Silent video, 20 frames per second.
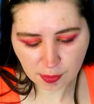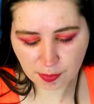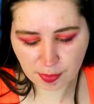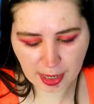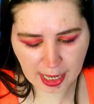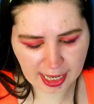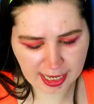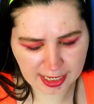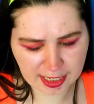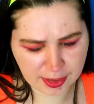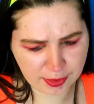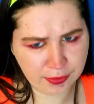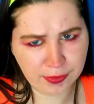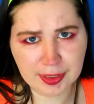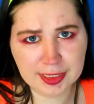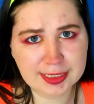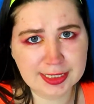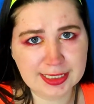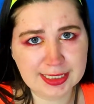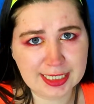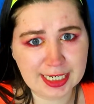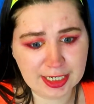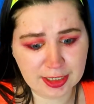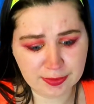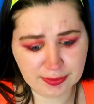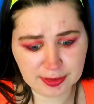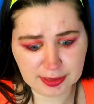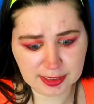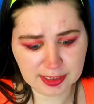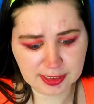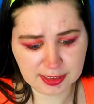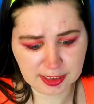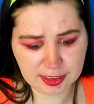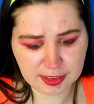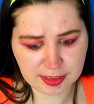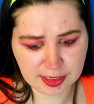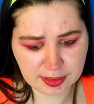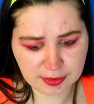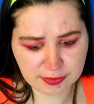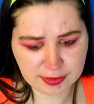But it wasn't terrible
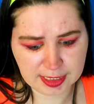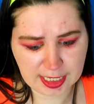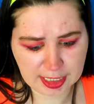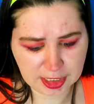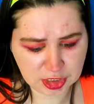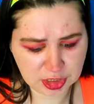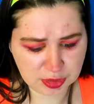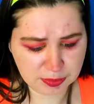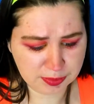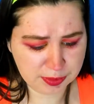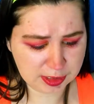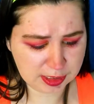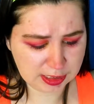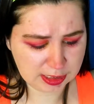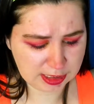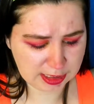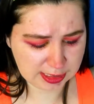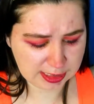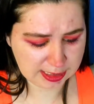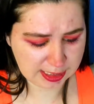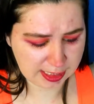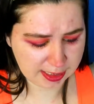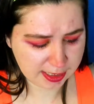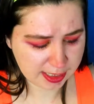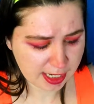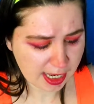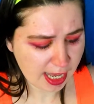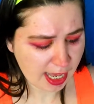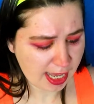either. It was actually pretty decent.